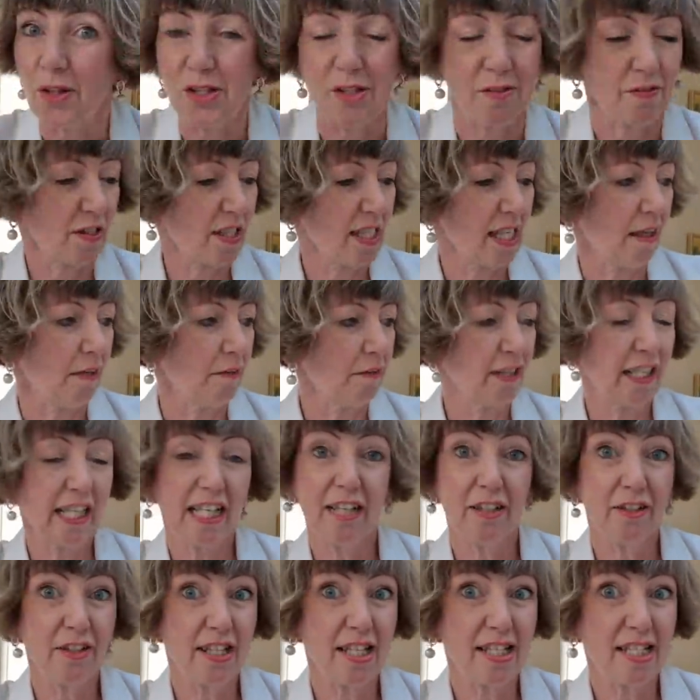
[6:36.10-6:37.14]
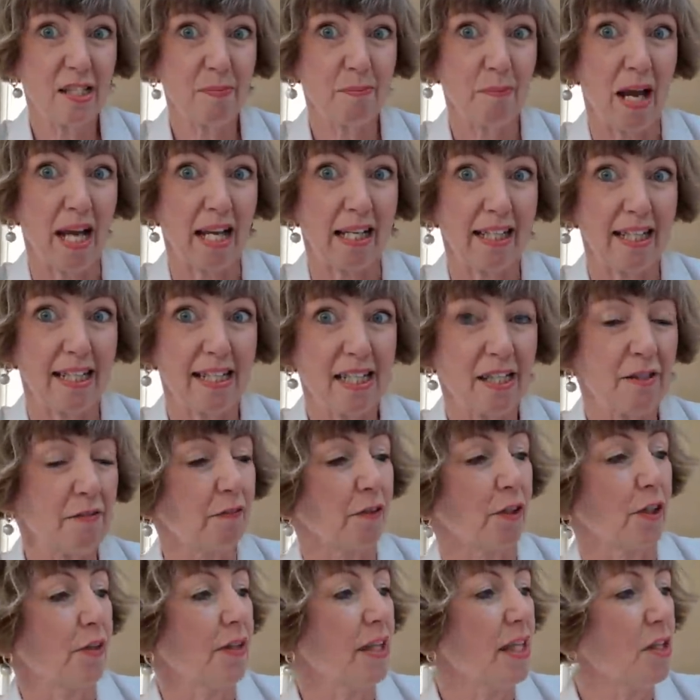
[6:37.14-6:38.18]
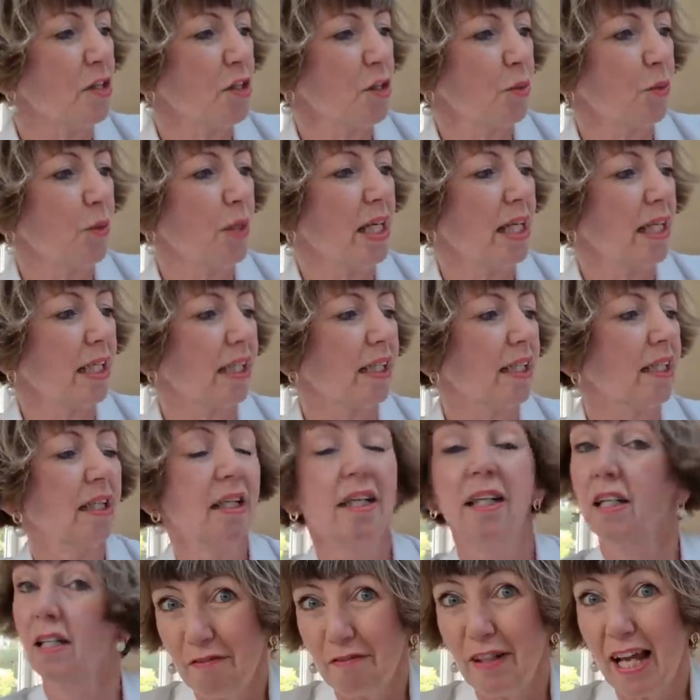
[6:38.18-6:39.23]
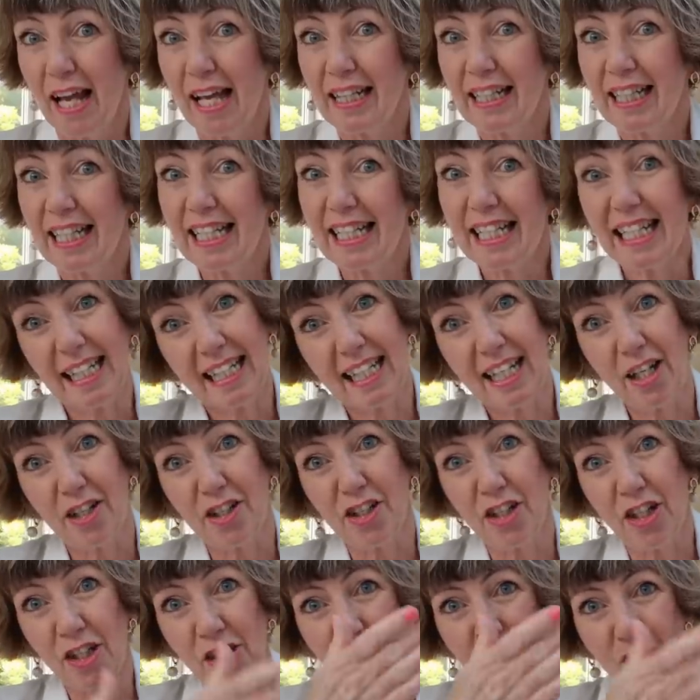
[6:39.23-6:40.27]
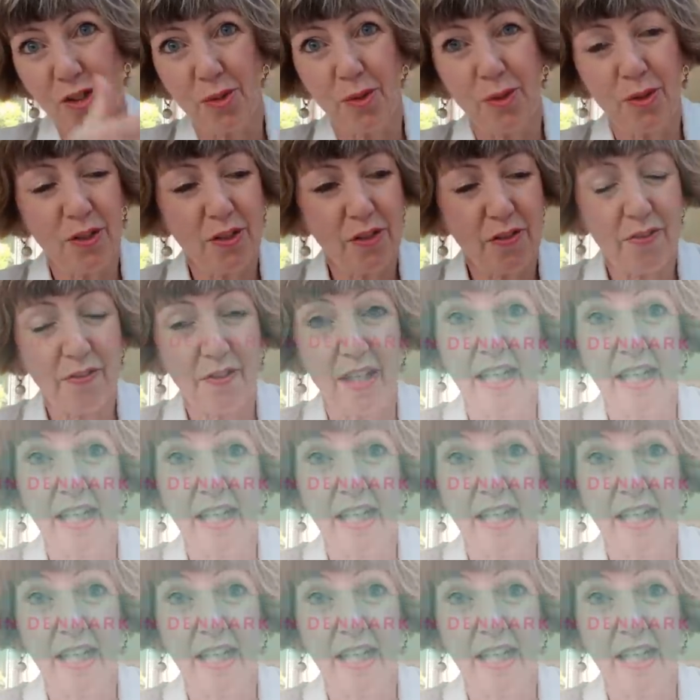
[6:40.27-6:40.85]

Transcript: lots of self-care. This is my list for this week. Flylady kitchen zone